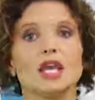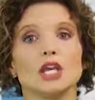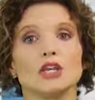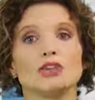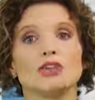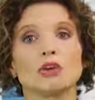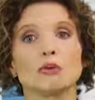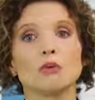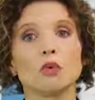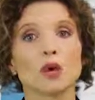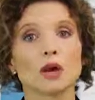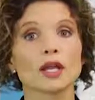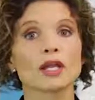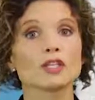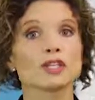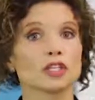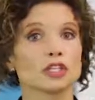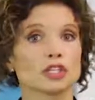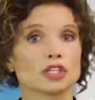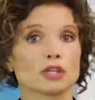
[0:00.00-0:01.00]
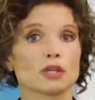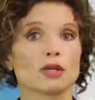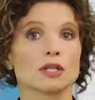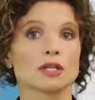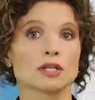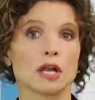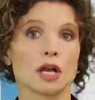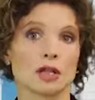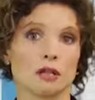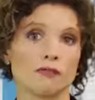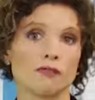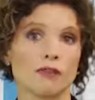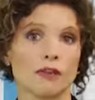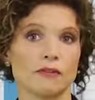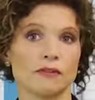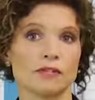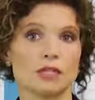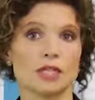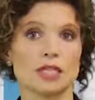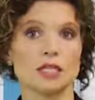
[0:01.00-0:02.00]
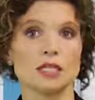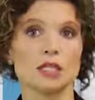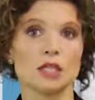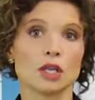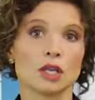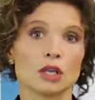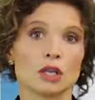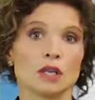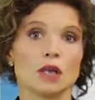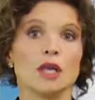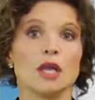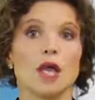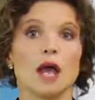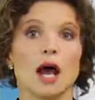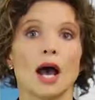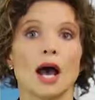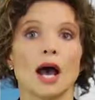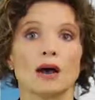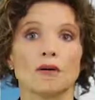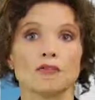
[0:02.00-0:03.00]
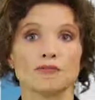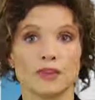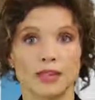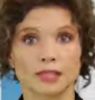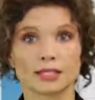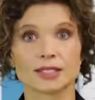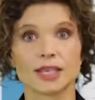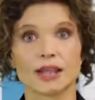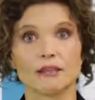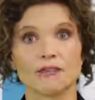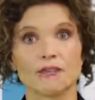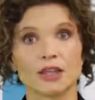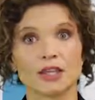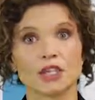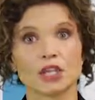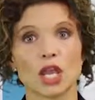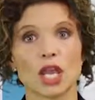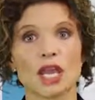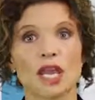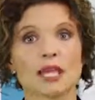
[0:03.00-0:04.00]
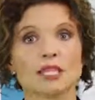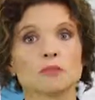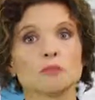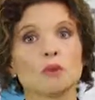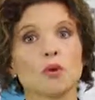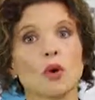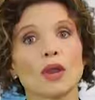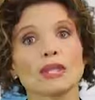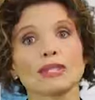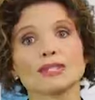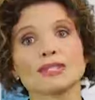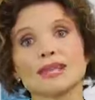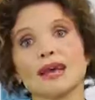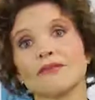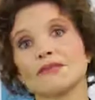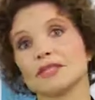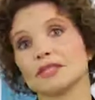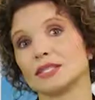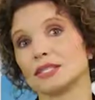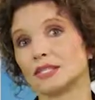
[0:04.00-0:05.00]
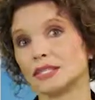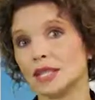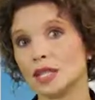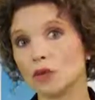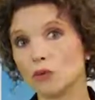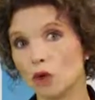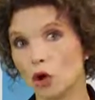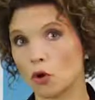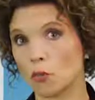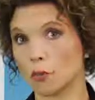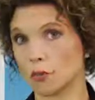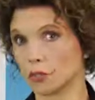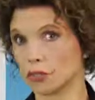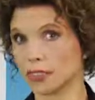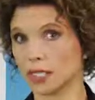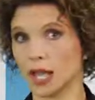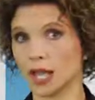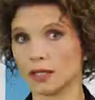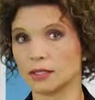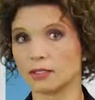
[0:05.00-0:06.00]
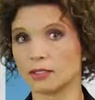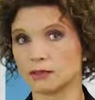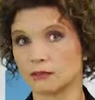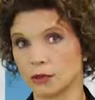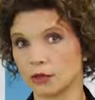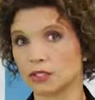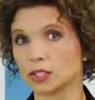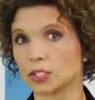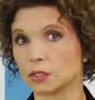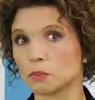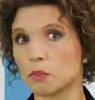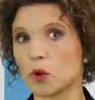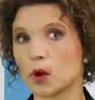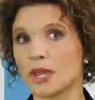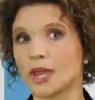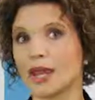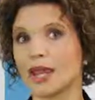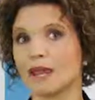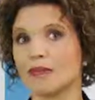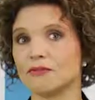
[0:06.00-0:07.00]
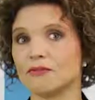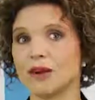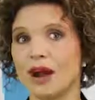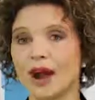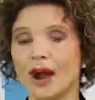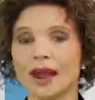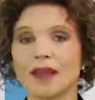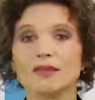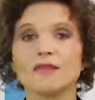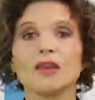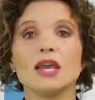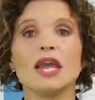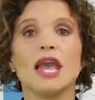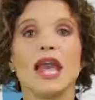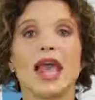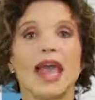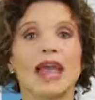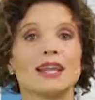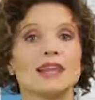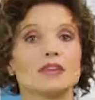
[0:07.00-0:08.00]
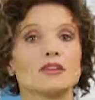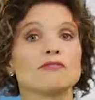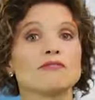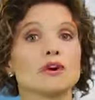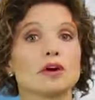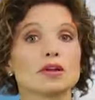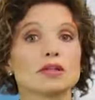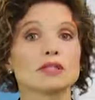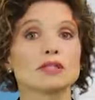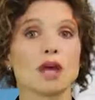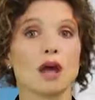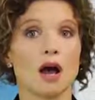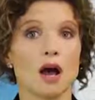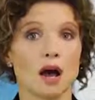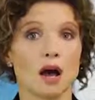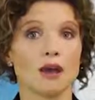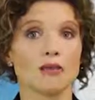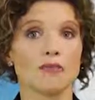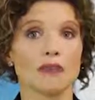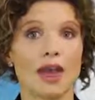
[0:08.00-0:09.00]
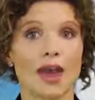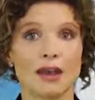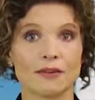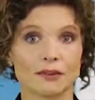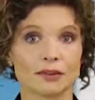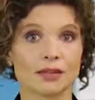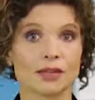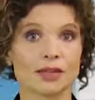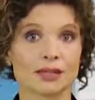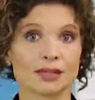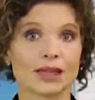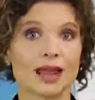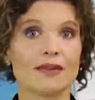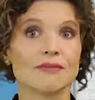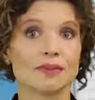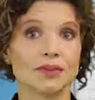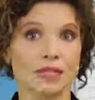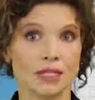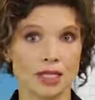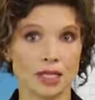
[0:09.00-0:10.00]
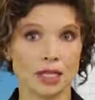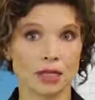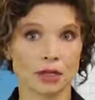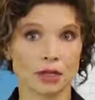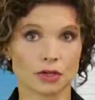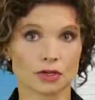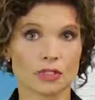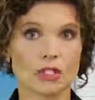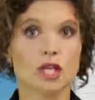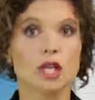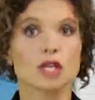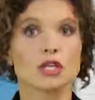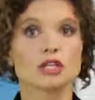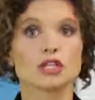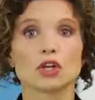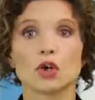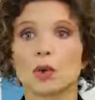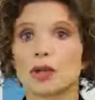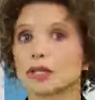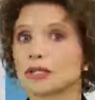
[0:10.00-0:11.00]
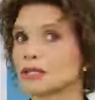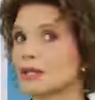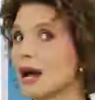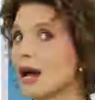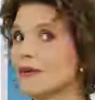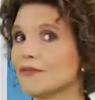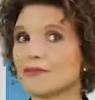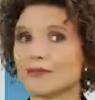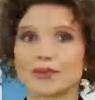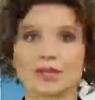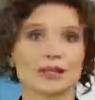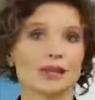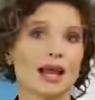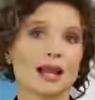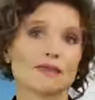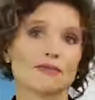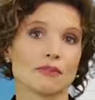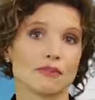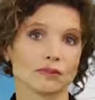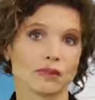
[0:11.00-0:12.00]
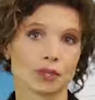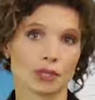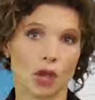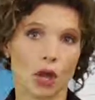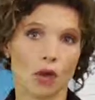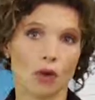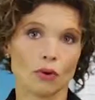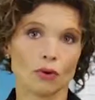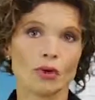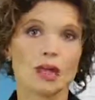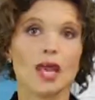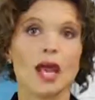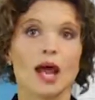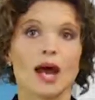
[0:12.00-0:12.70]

Your mortgage insurance on a 15-year fixed FHA is 0.70% versus 0.85, and it falls off after 11 years. So it's not for the life of the loan.